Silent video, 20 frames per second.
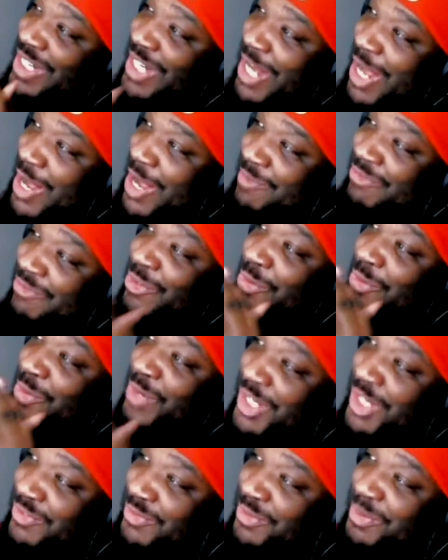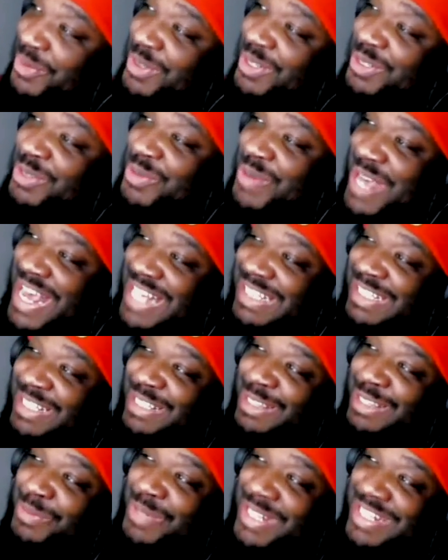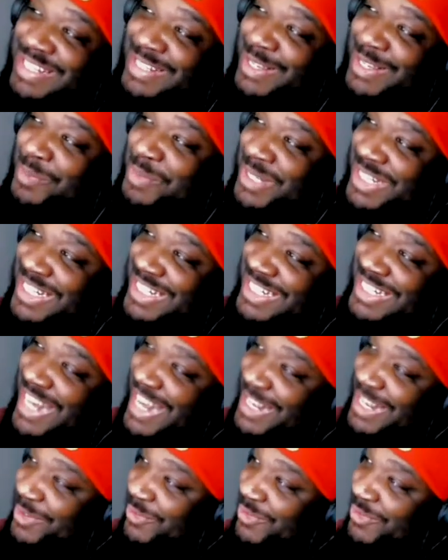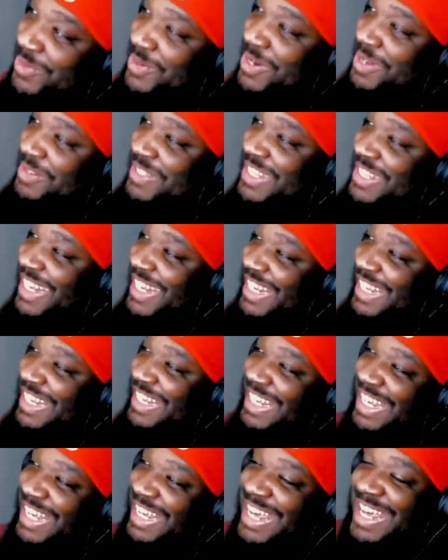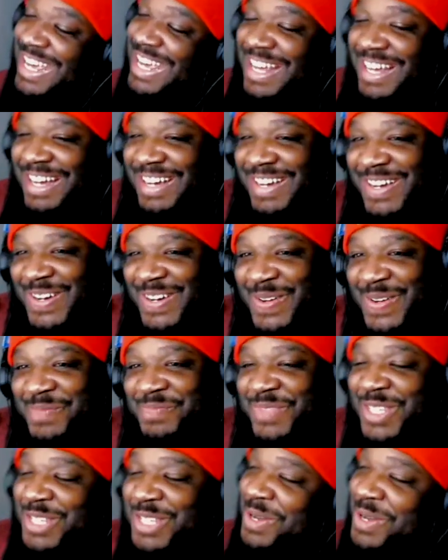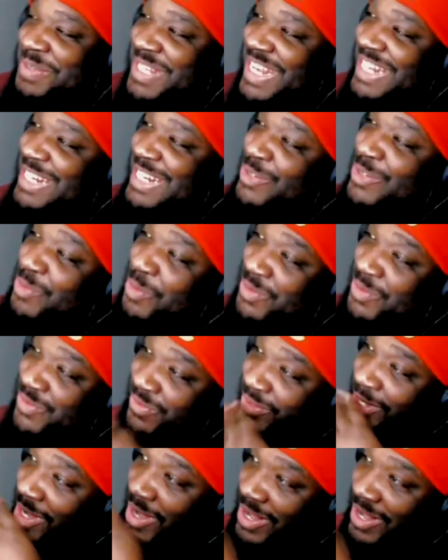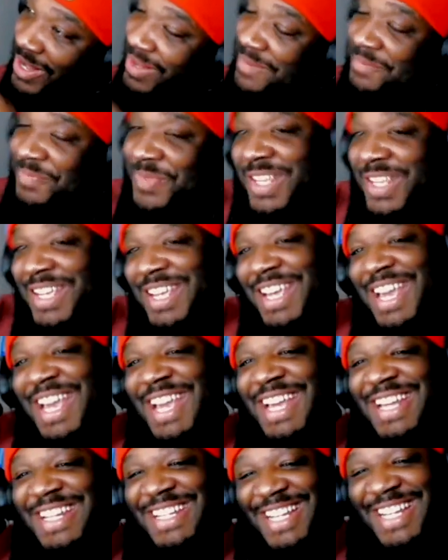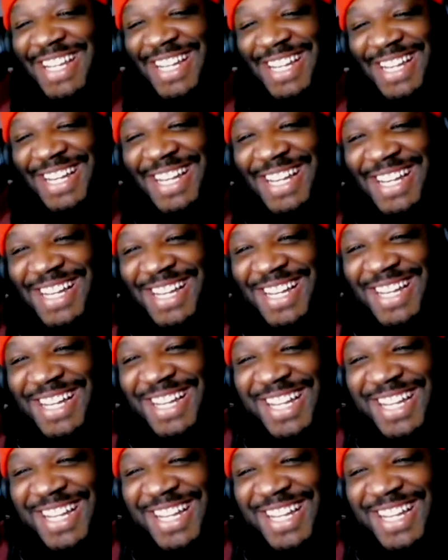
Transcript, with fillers: Dom for real, for real, who had the threes up in the chat. You feel what I'm saying? Um, you know what I'm saying? This one was for y'all. And uh,